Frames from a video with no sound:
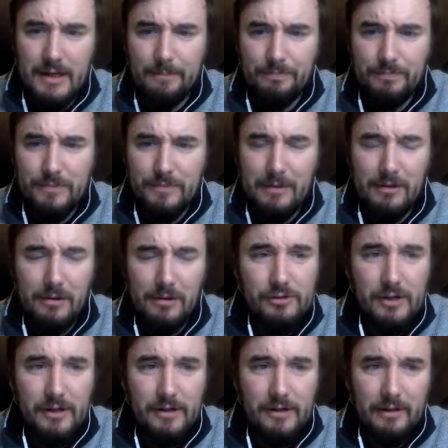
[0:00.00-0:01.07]
I mean,
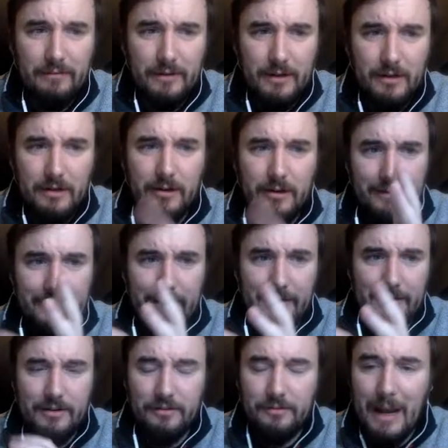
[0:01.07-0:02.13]
all sharks have like a
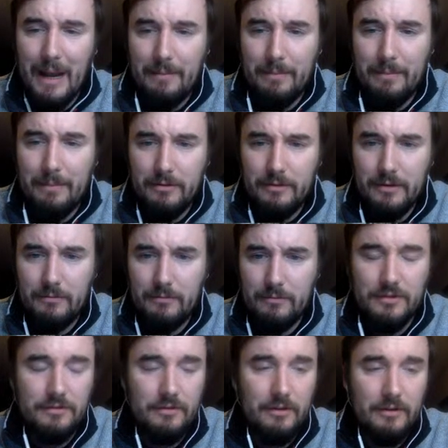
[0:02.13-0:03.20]
cartilaginous backbone,
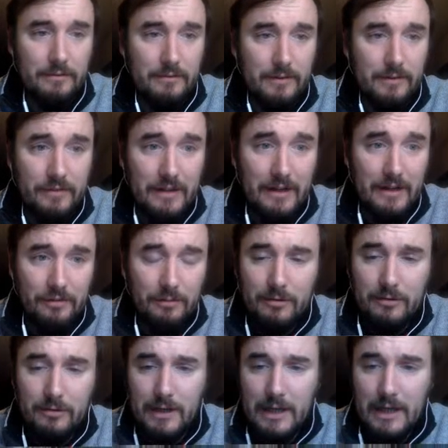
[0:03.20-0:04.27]
which is already very
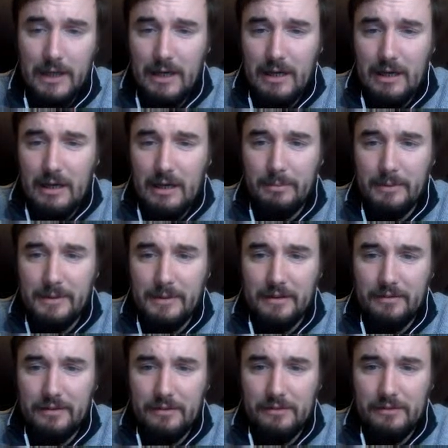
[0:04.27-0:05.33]
flexible, but
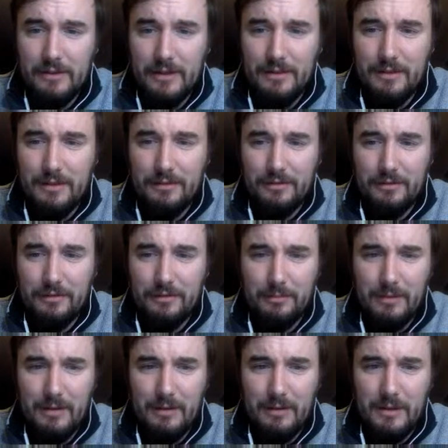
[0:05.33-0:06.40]
it sounds like
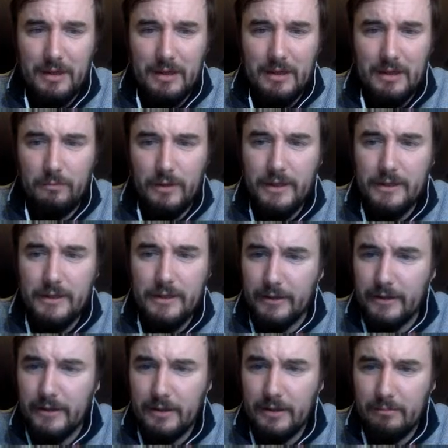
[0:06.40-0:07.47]
this might be
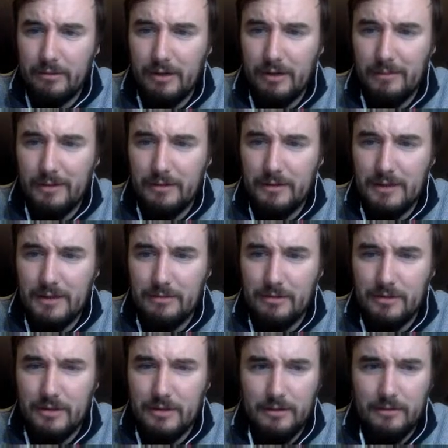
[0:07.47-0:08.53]
weaker. Primarily
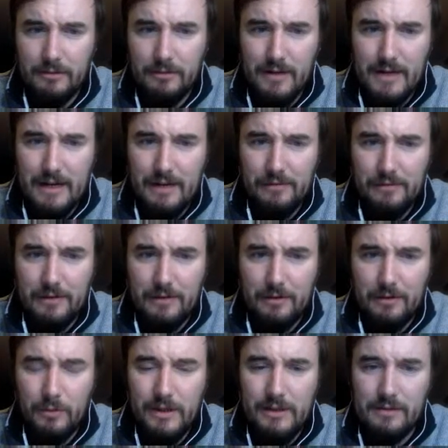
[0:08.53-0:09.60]
double cones, not
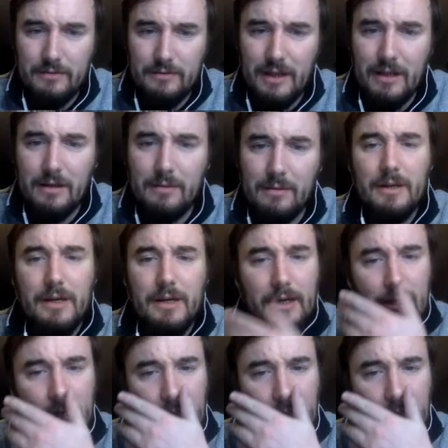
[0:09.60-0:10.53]
calcified or weakly developed.